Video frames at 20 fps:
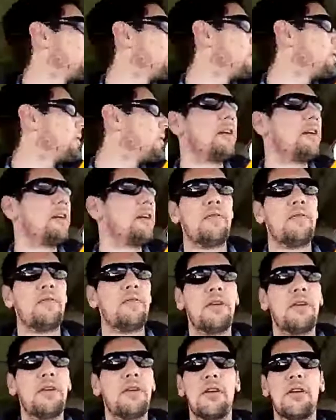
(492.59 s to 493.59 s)
where you live.
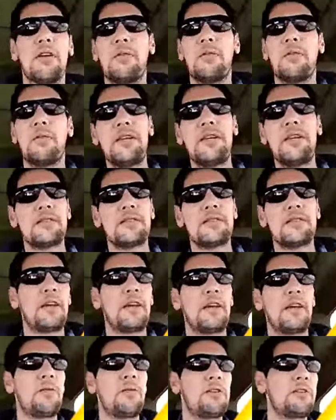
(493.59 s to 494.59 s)
The wind doesn't
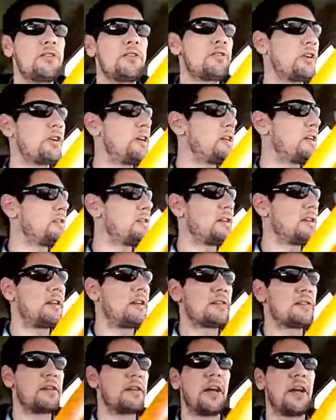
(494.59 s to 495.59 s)
care where the tree is. It
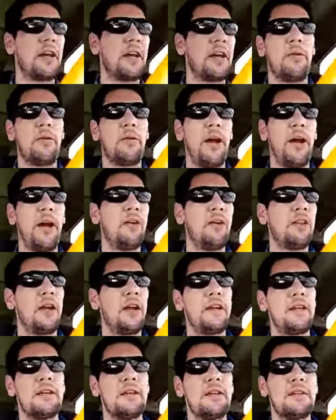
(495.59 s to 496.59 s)
doesn't care where the power
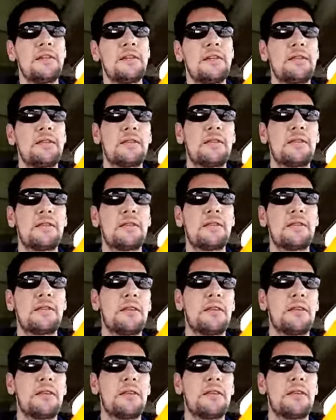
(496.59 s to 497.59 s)
line is.
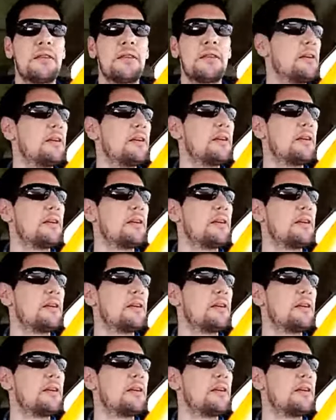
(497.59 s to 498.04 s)
So